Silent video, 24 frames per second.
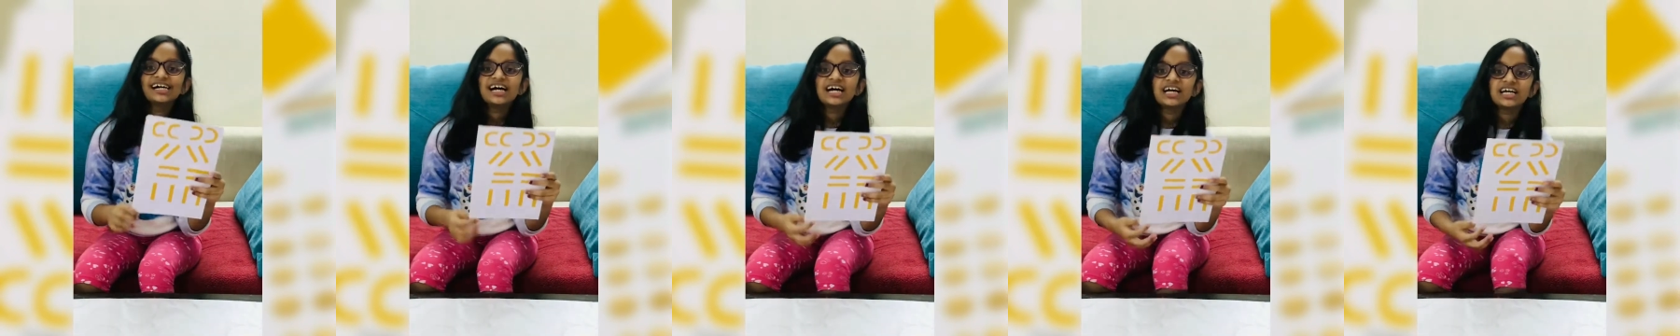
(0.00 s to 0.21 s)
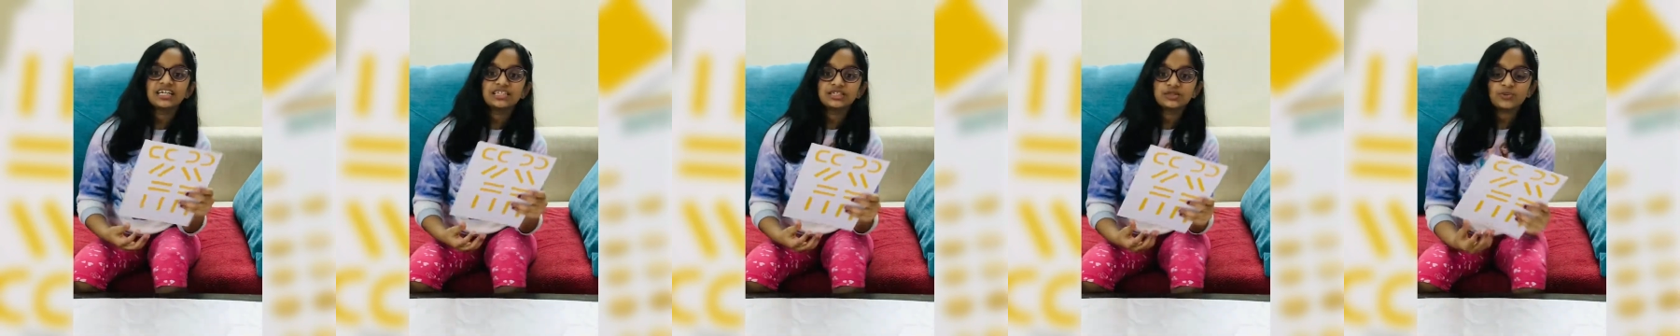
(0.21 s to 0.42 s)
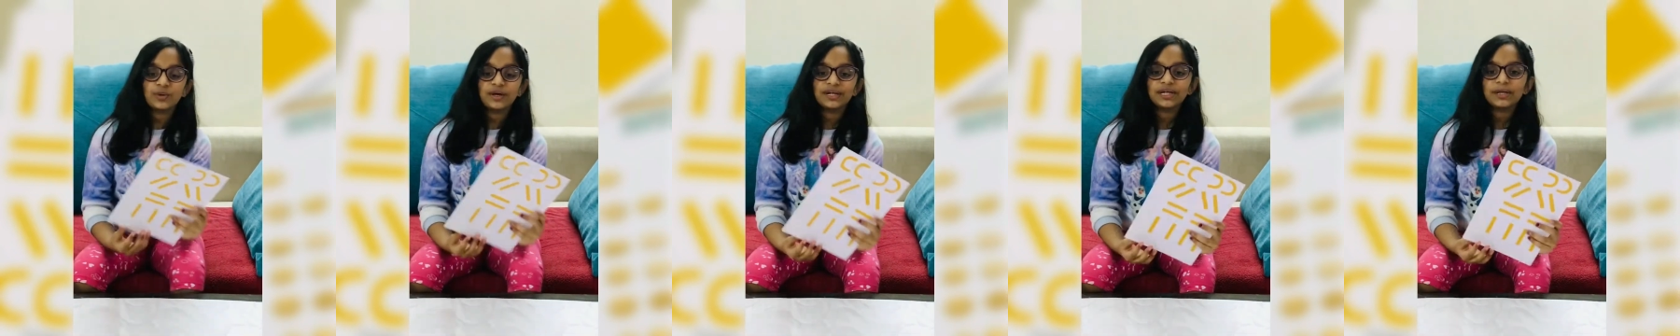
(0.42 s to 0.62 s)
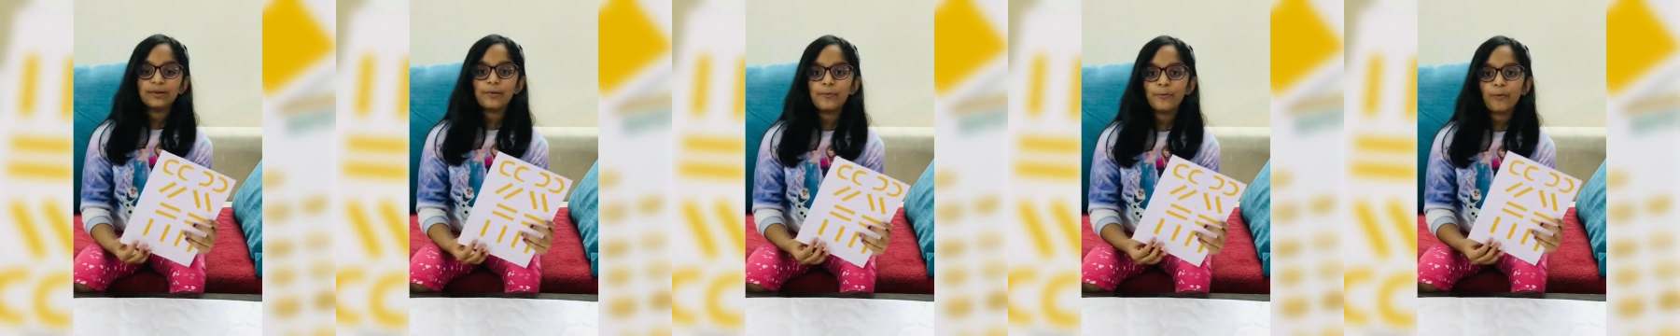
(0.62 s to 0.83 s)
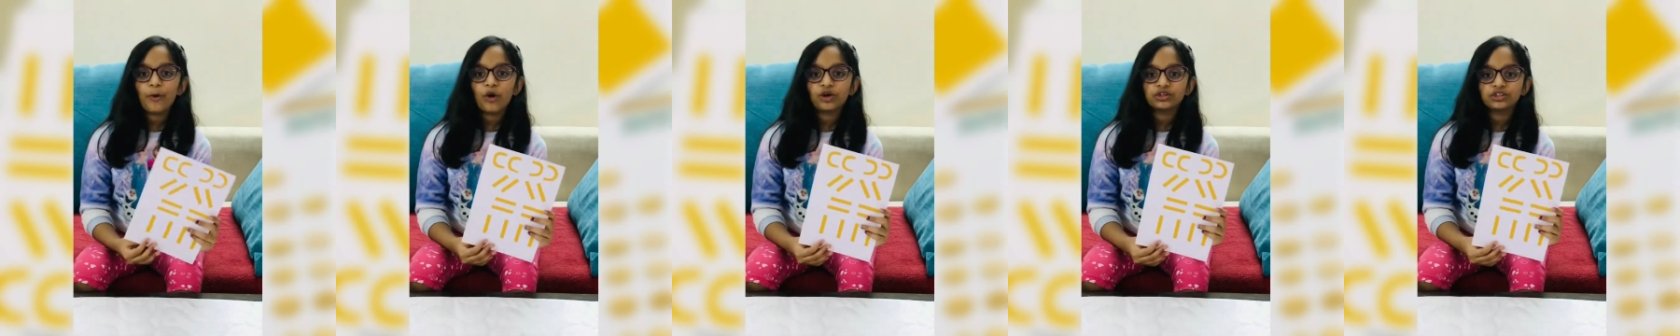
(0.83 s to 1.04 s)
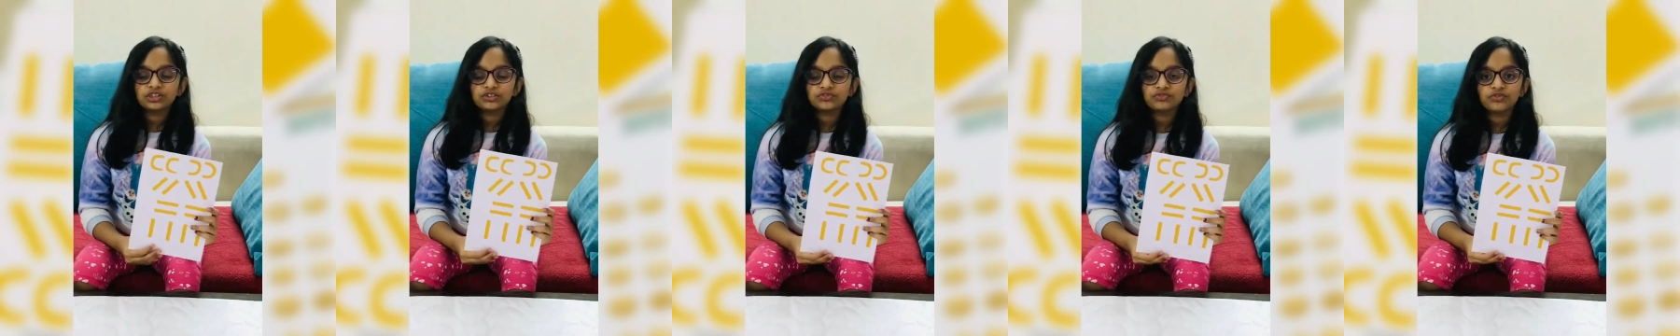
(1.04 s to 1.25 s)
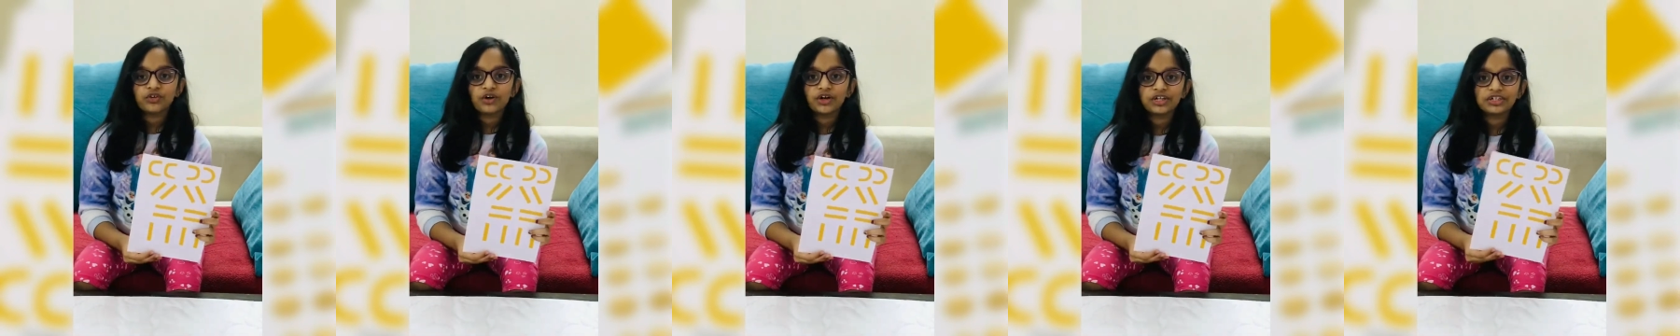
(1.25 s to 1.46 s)
It's very important
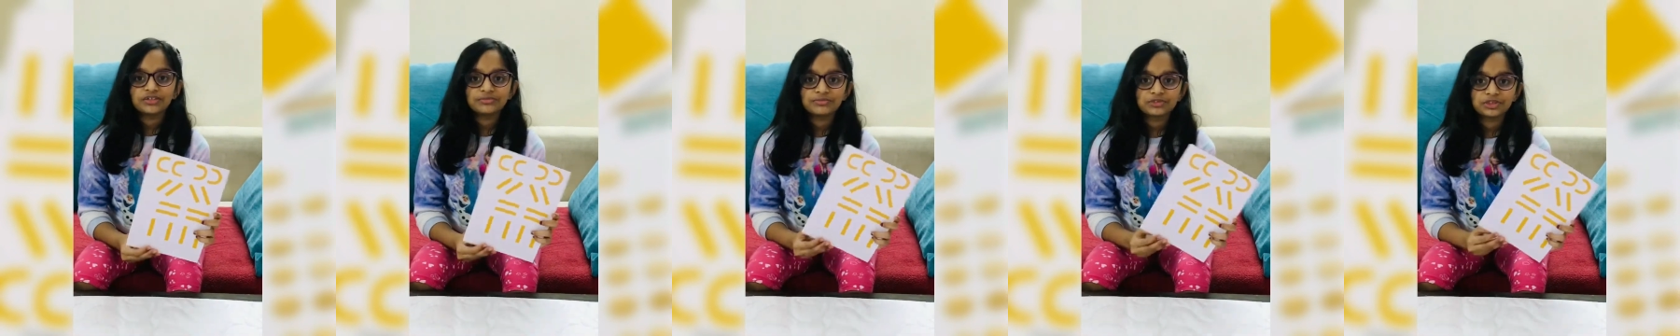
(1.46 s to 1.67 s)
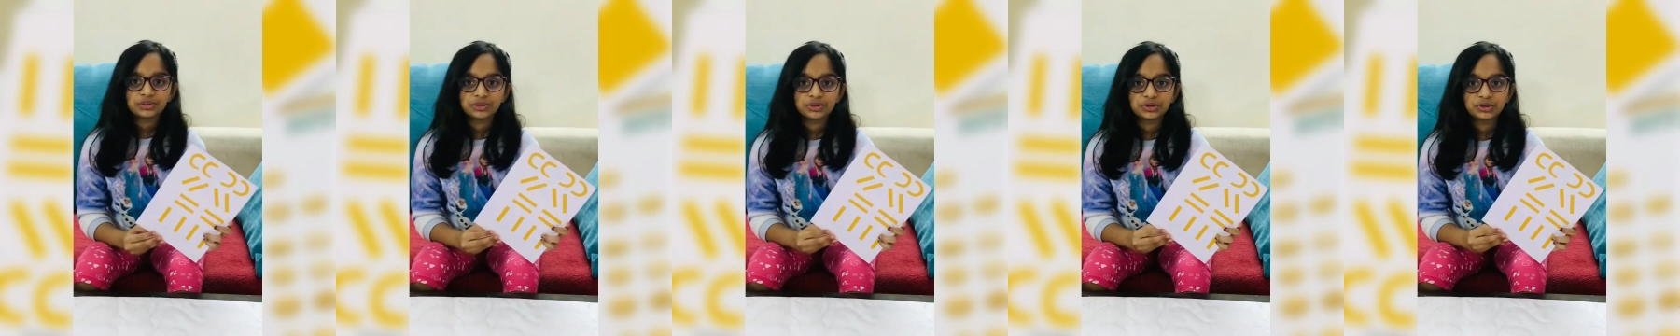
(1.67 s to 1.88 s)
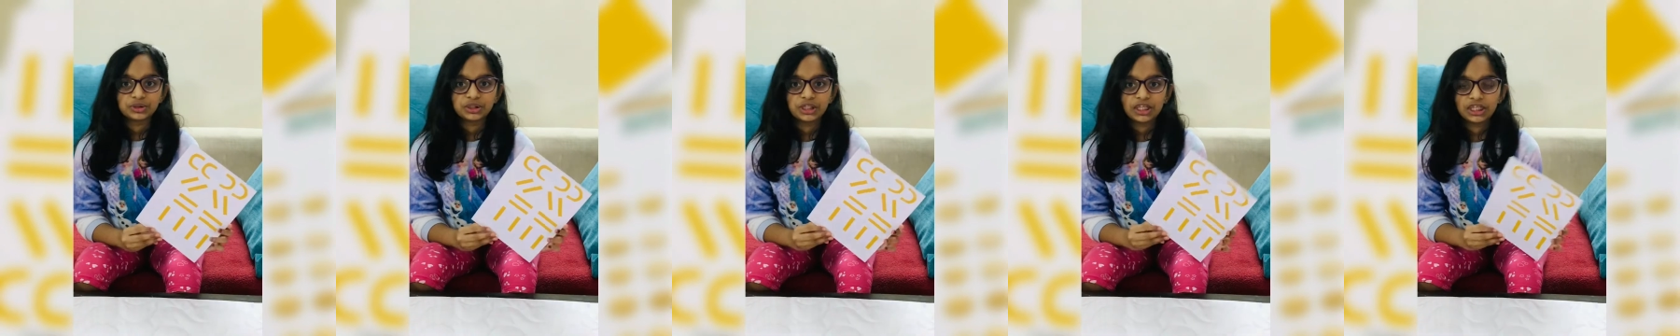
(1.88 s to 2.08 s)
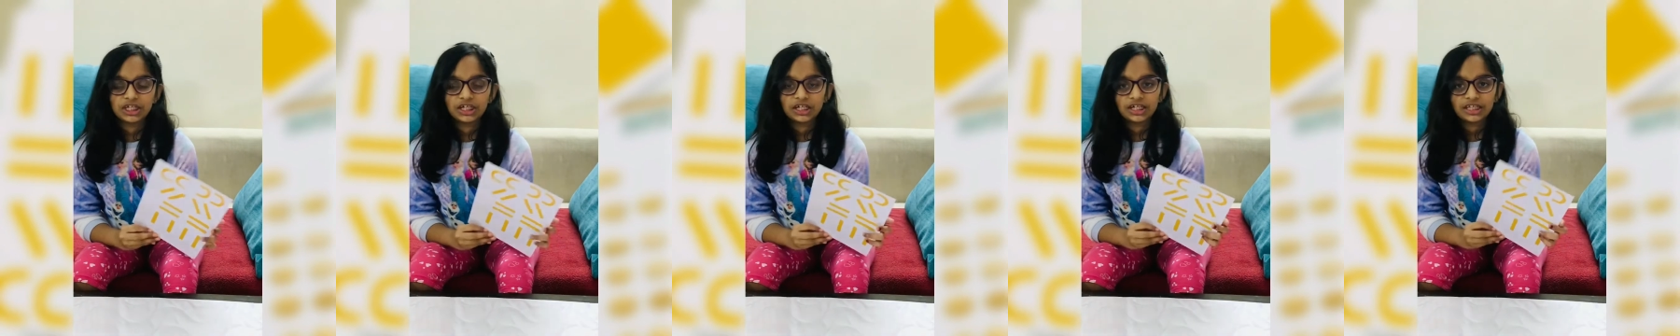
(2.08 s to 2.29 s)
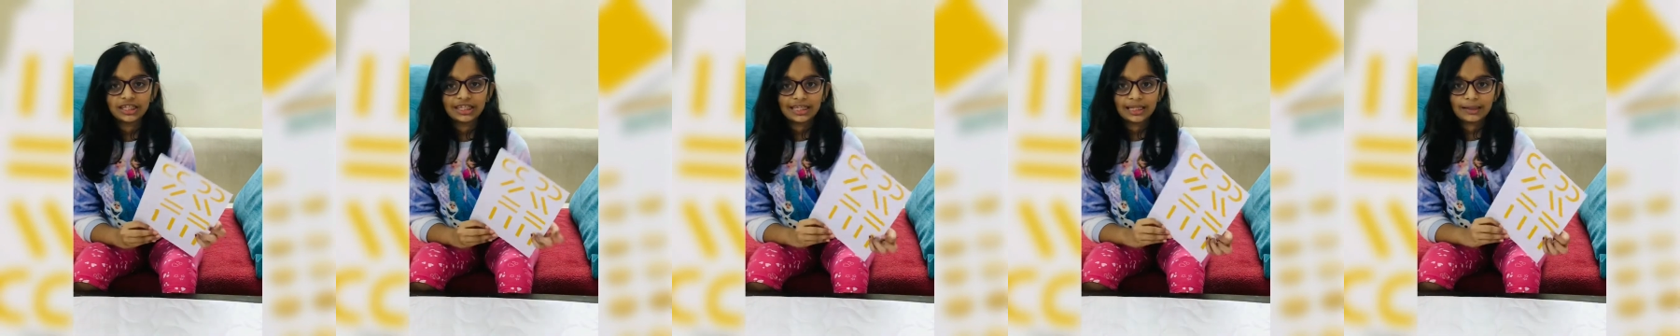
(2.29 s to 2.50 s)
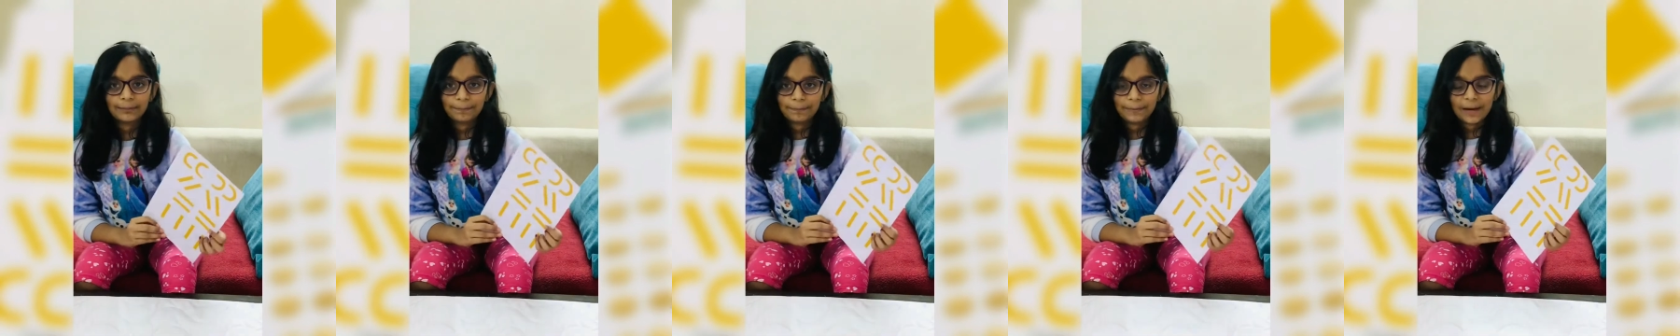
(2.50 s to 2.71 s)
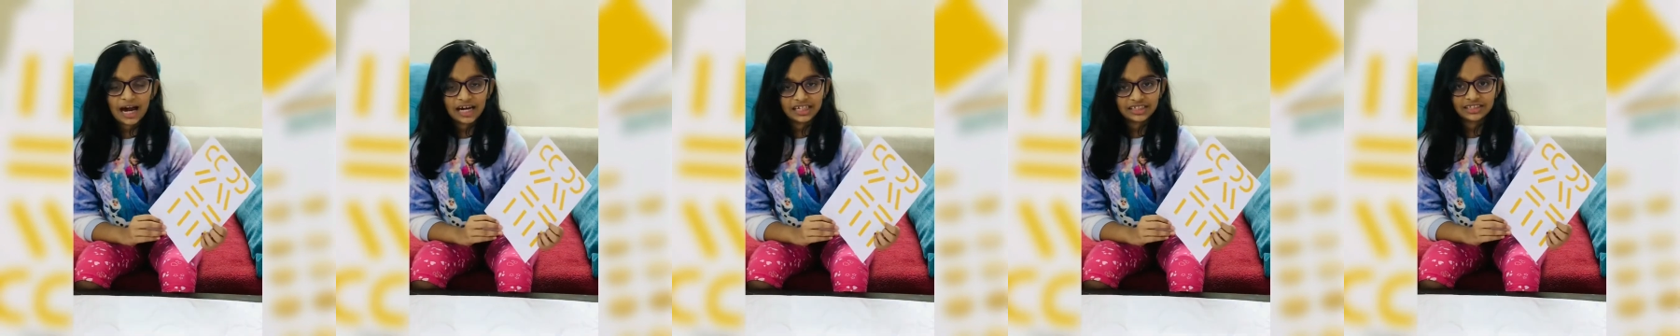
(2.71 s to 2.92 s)
for him to learn the
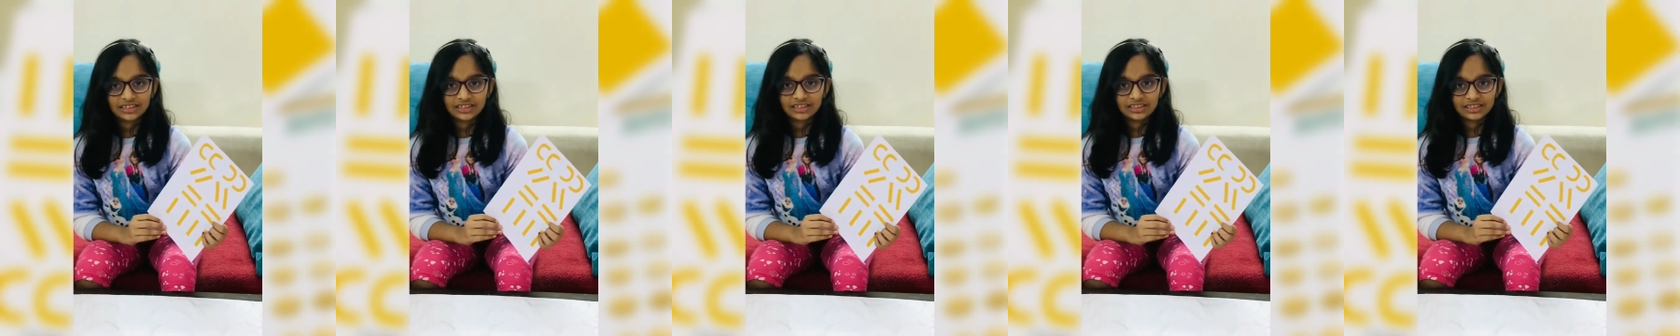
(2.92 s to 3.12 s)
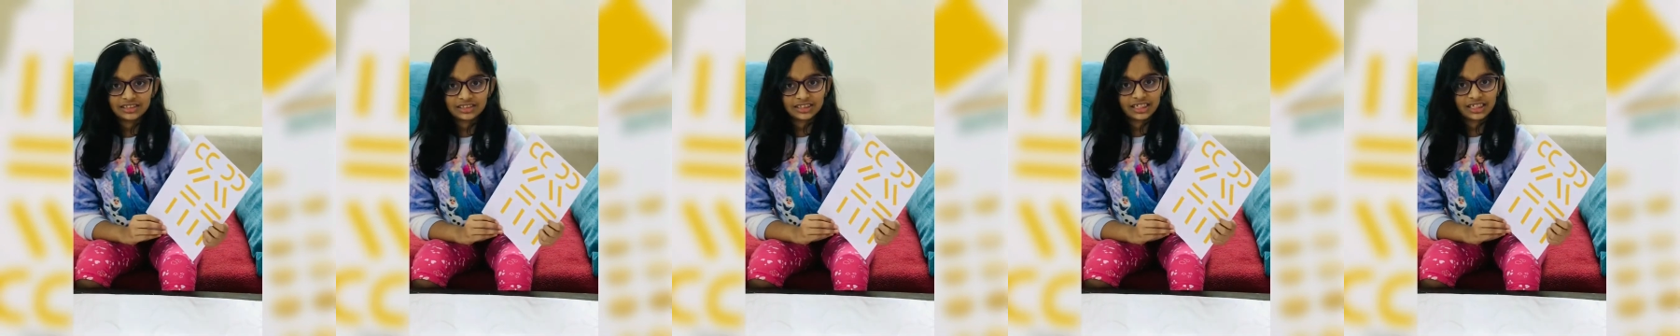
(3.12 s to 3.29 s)
patterns,